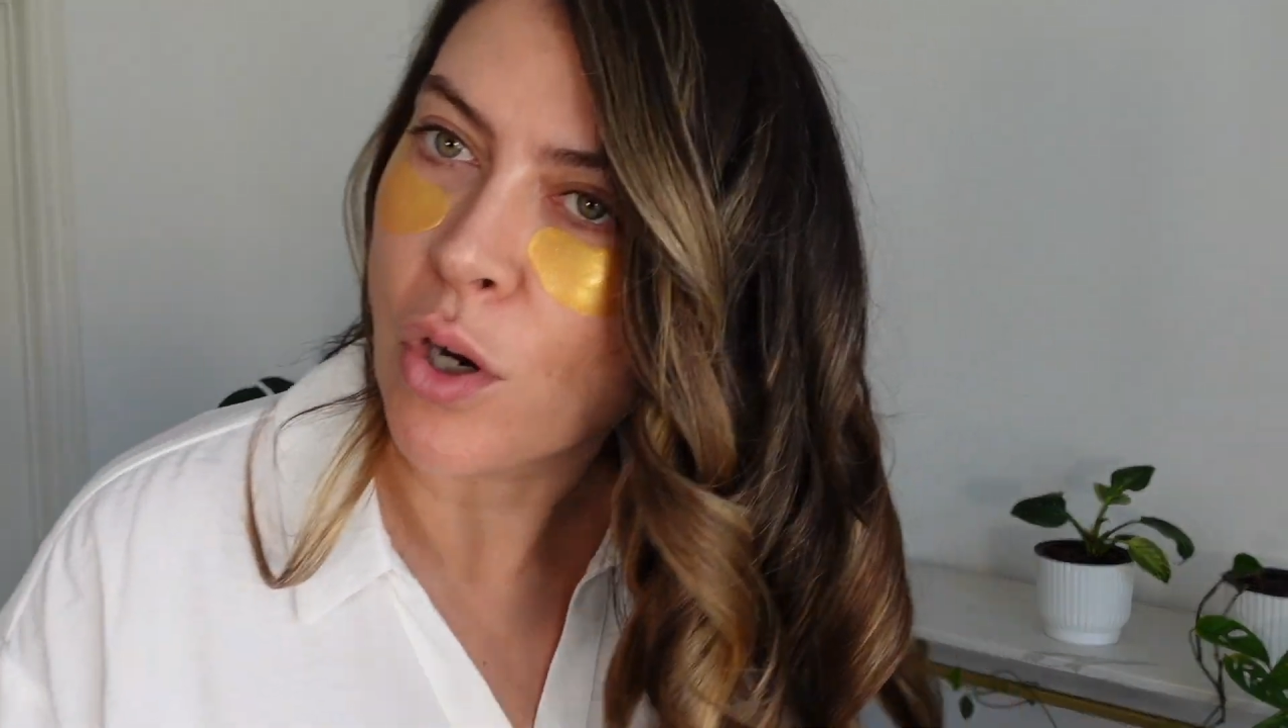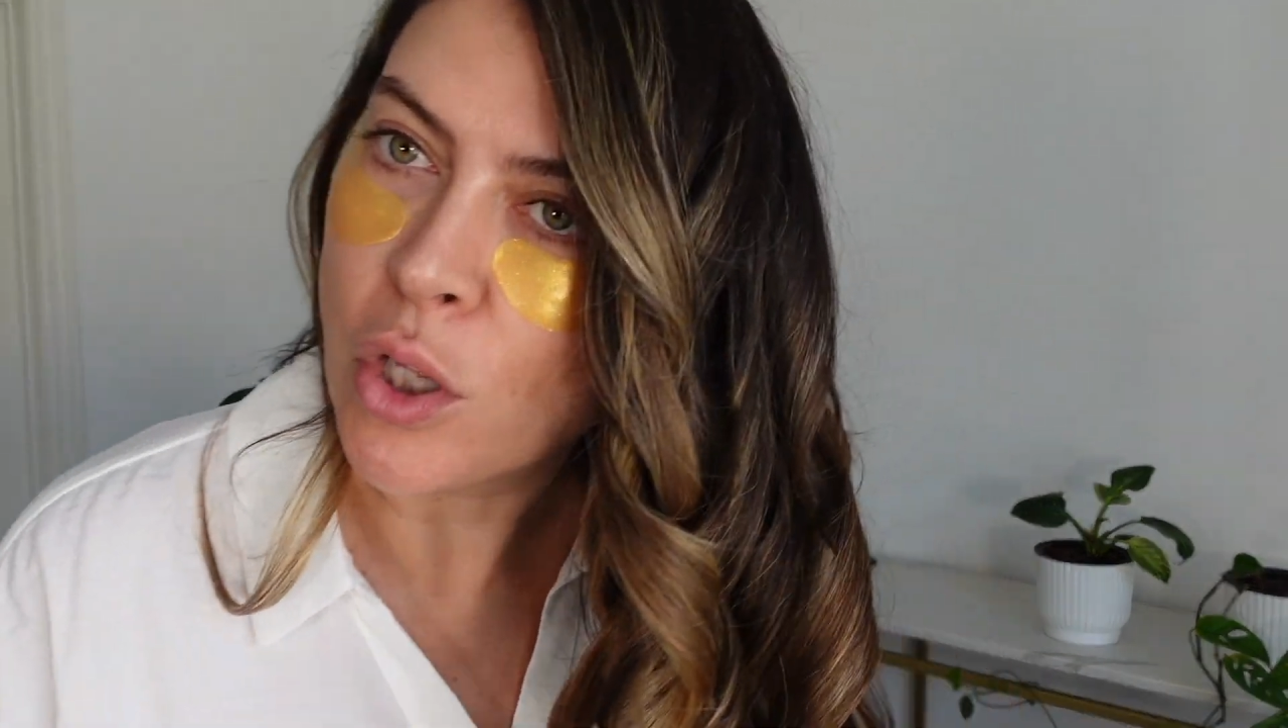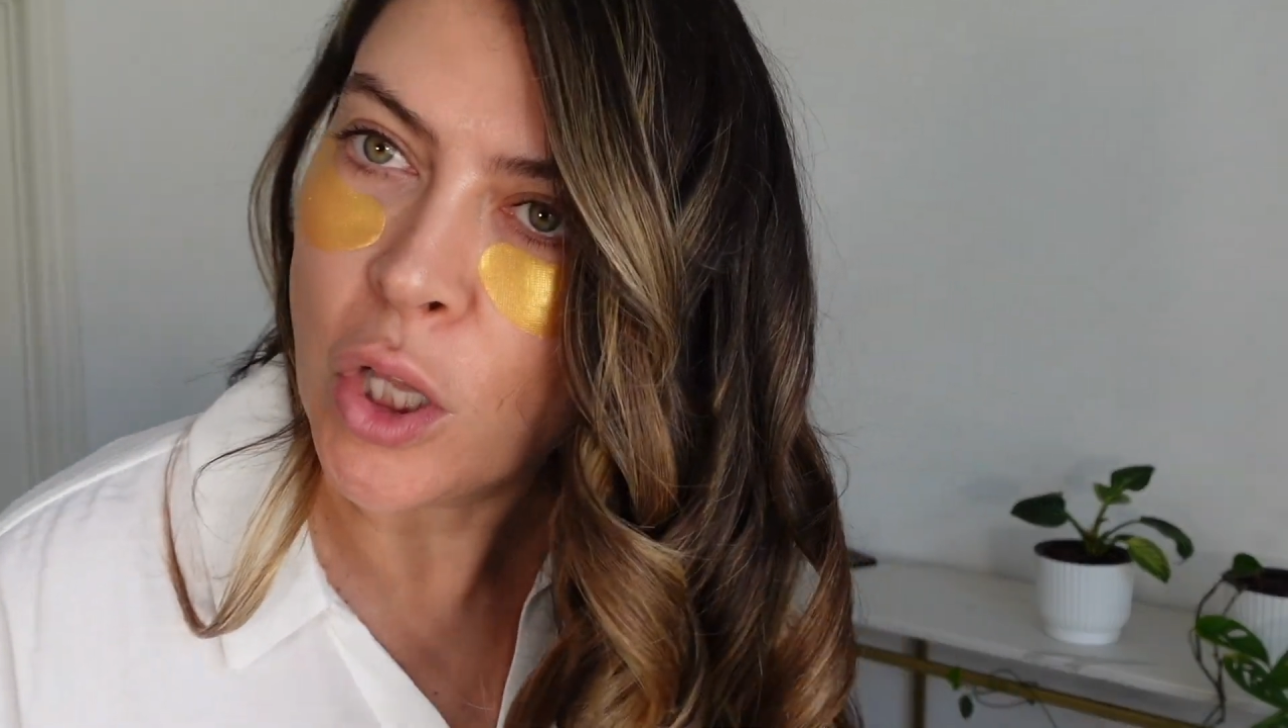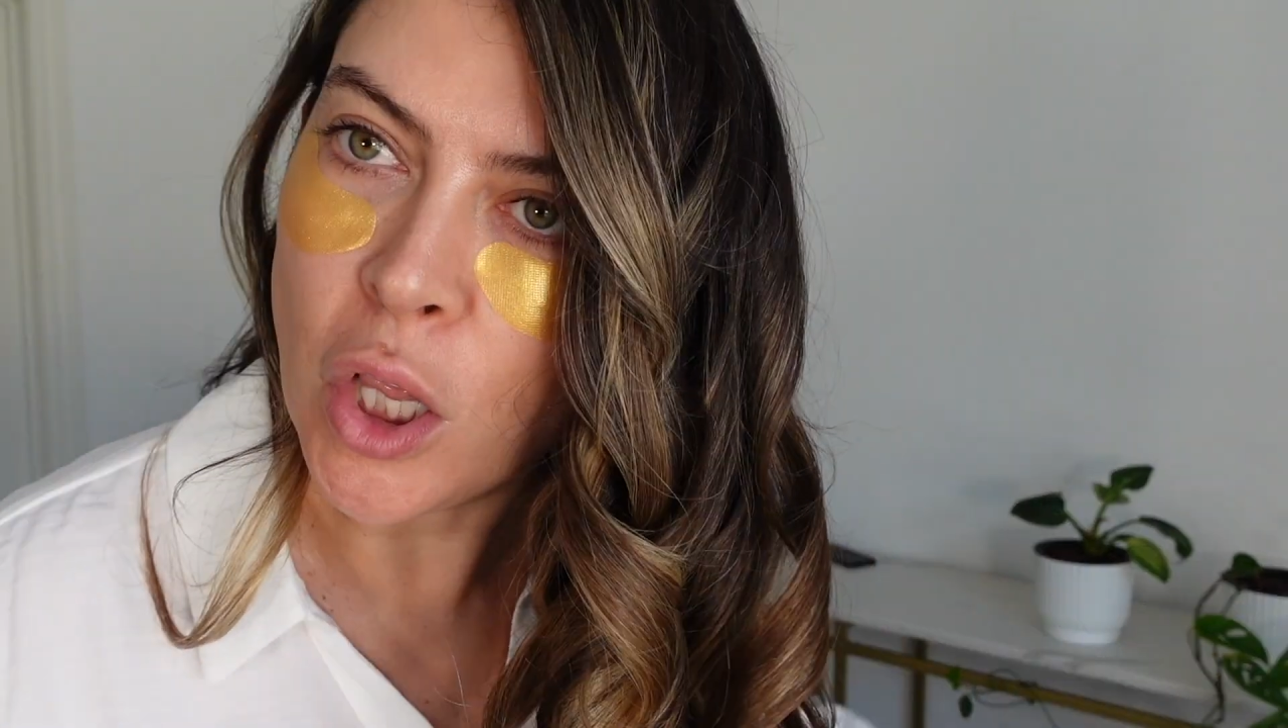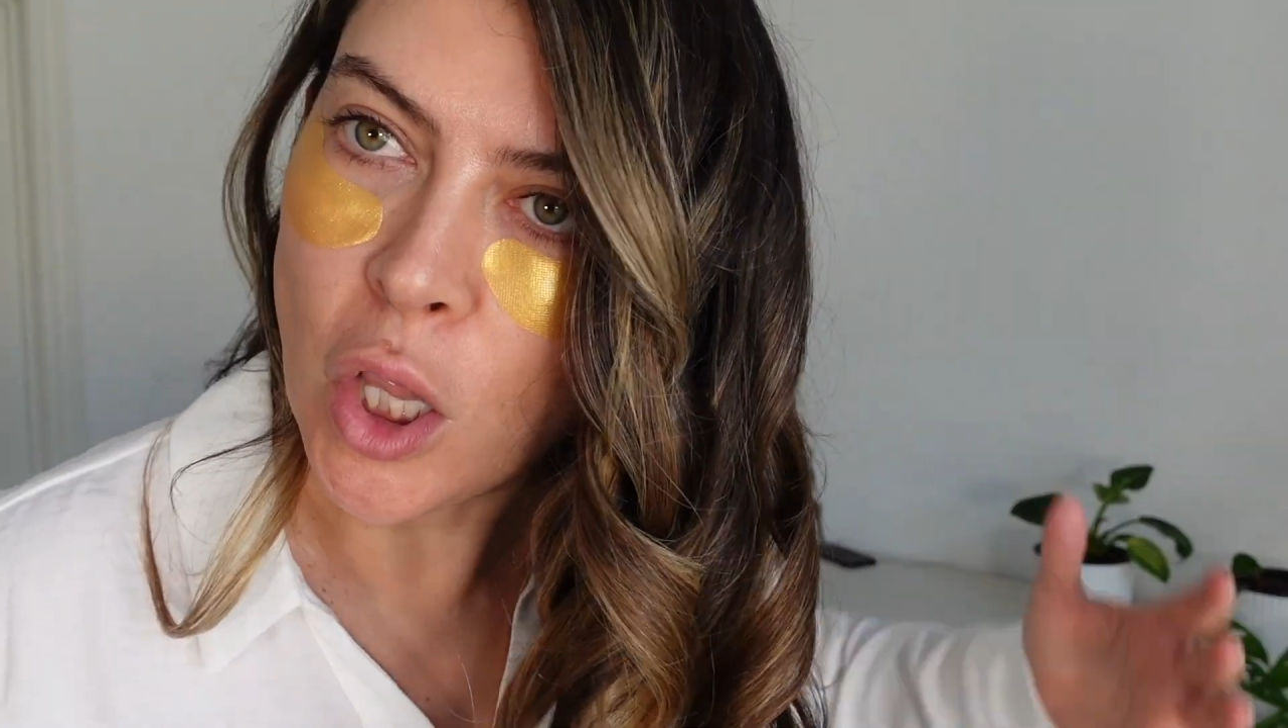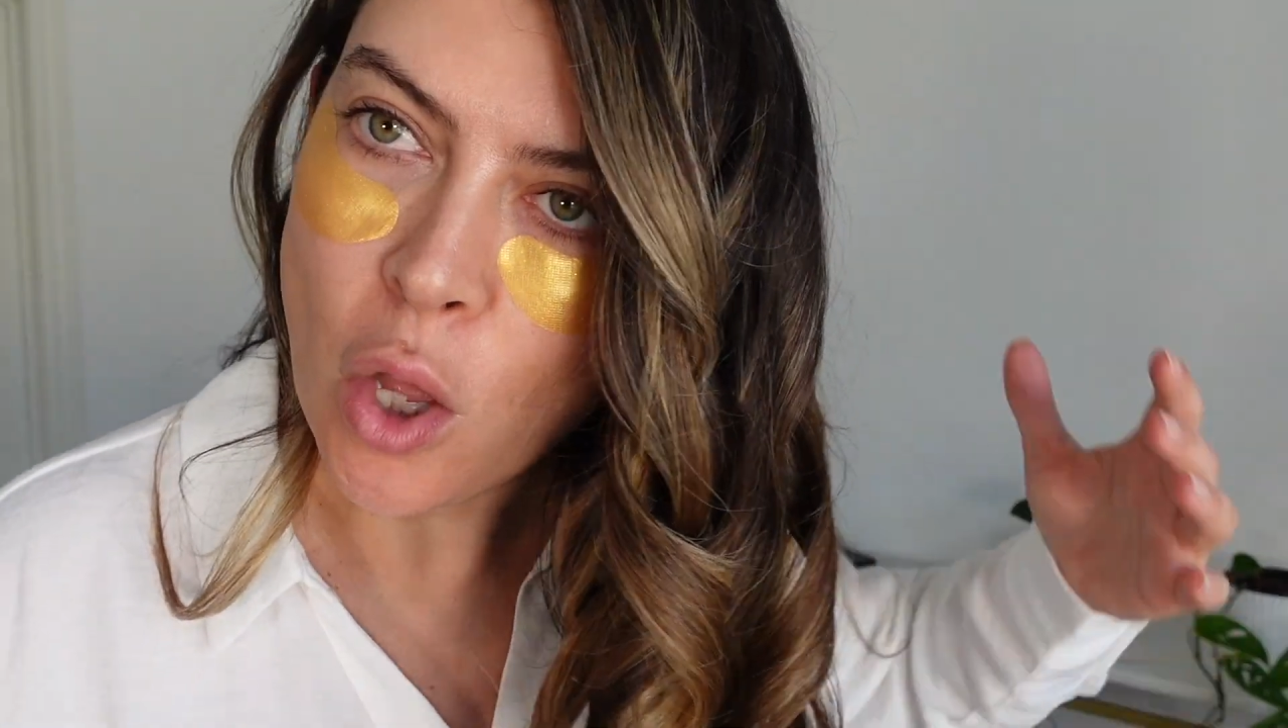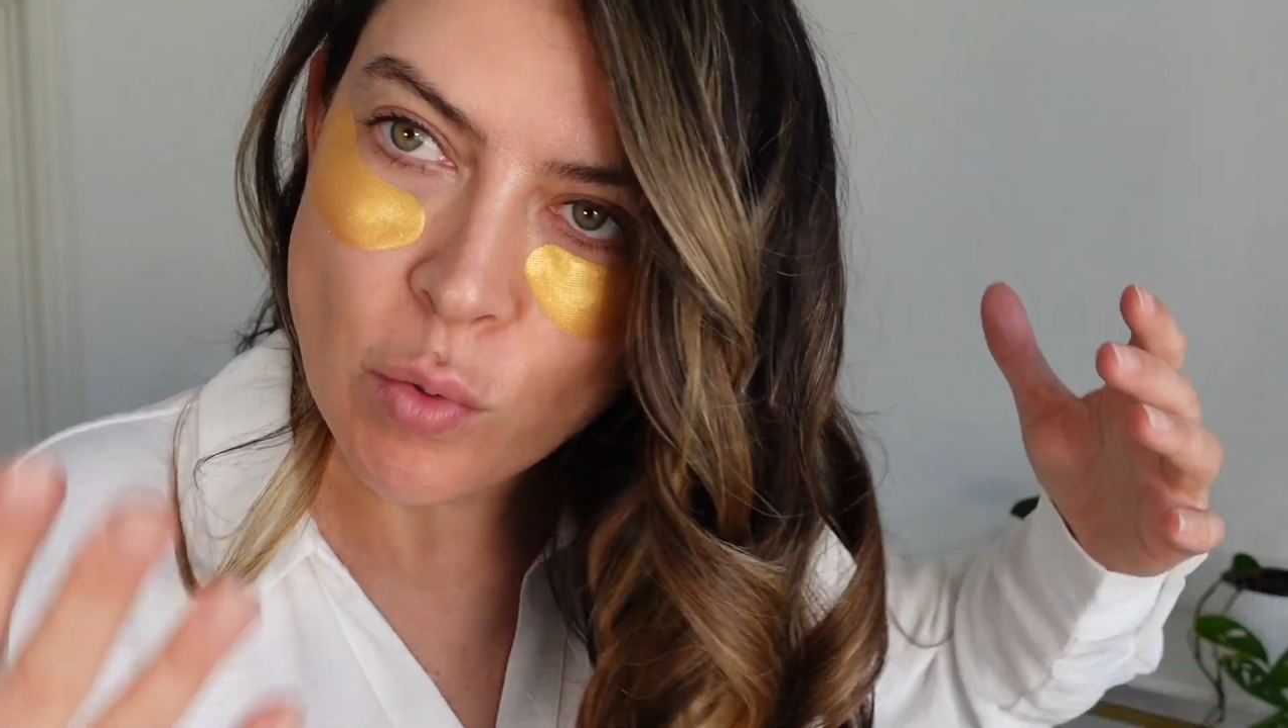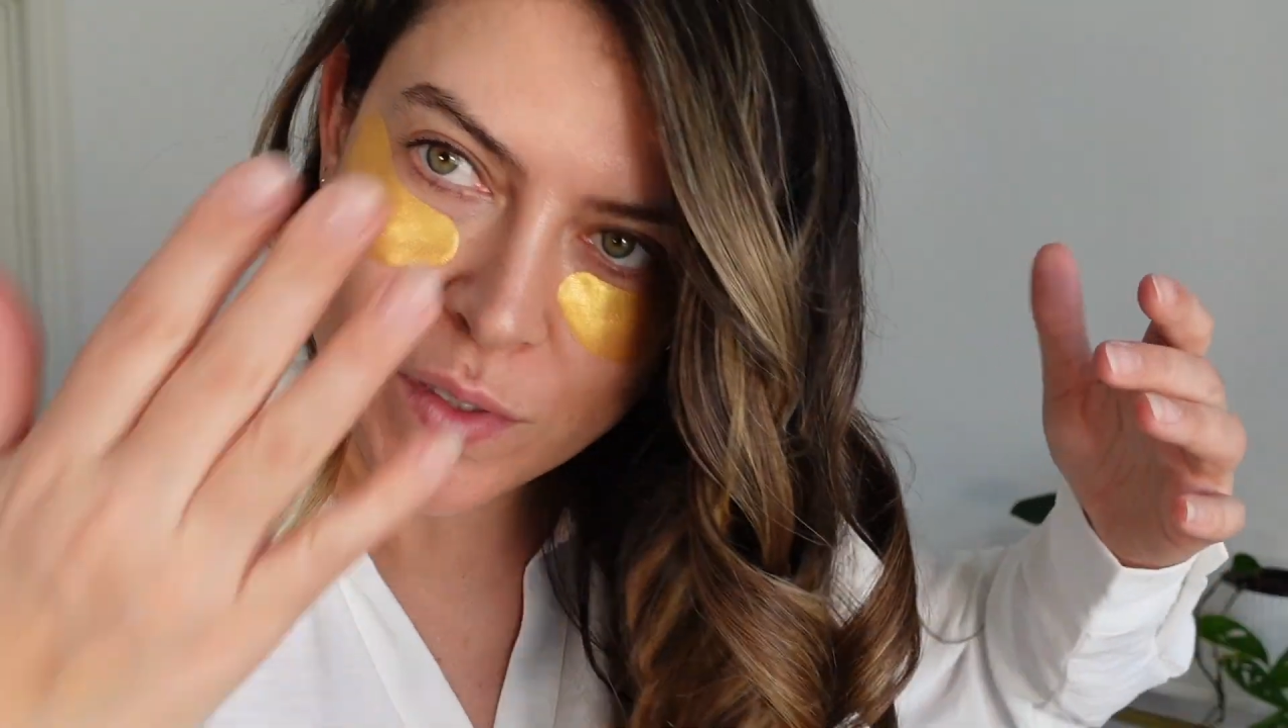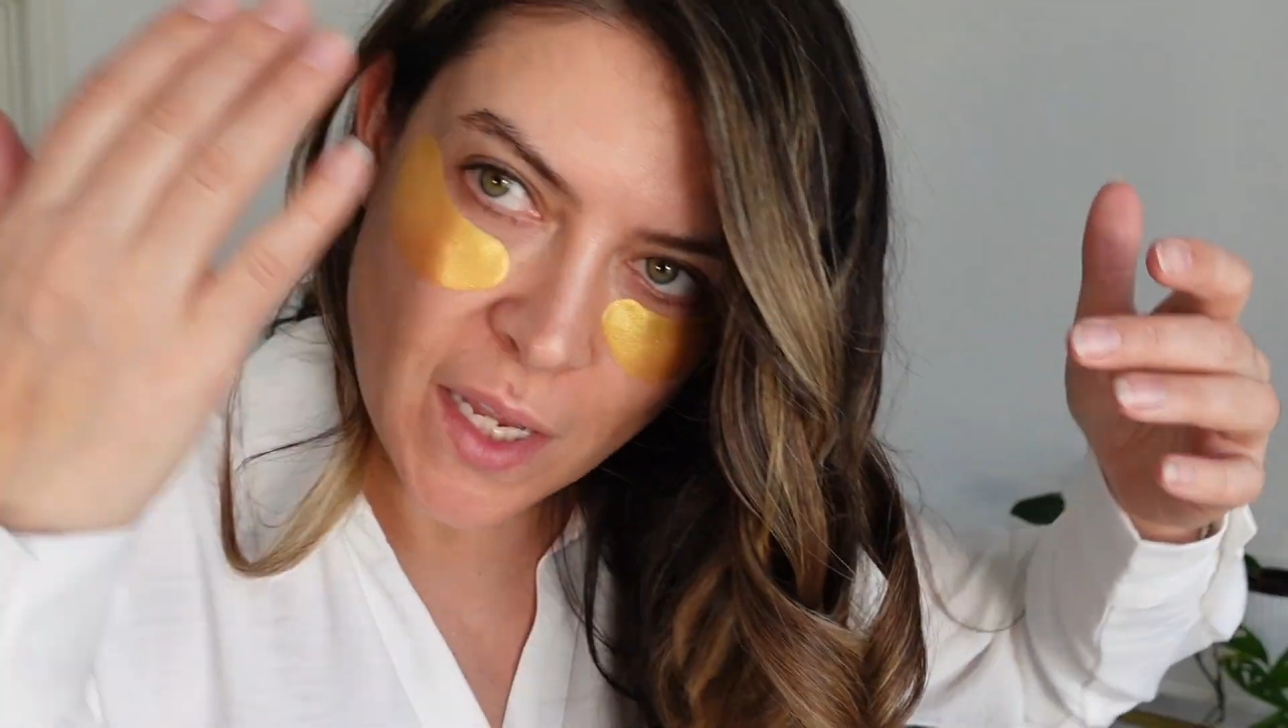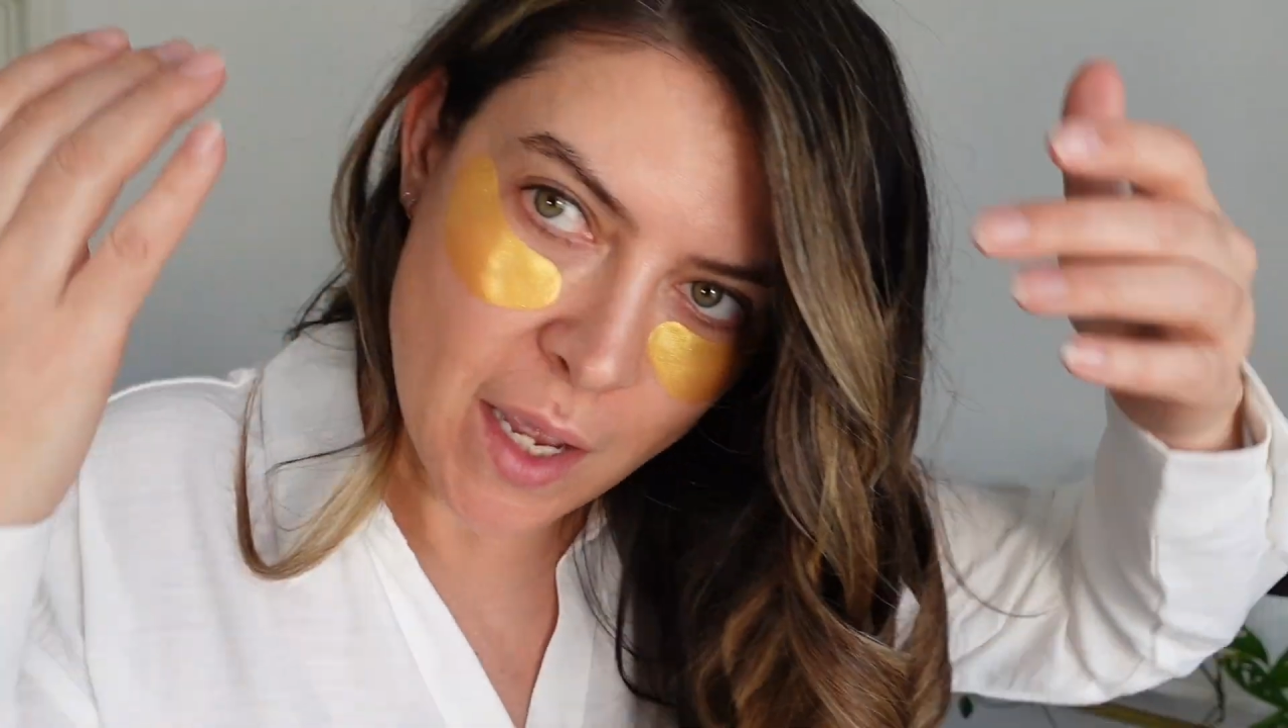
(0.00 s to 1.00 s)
close